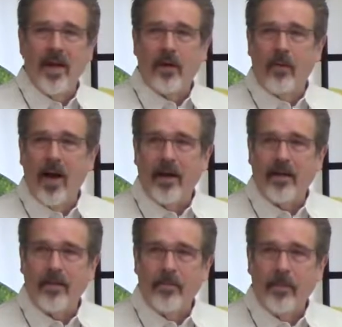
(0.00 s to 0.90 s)
make a right.
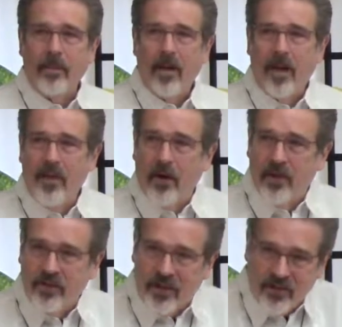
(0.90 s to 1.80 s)
And there
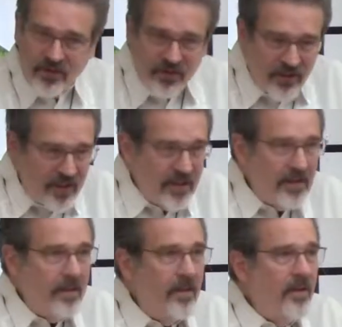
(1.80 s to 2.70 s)
is a sin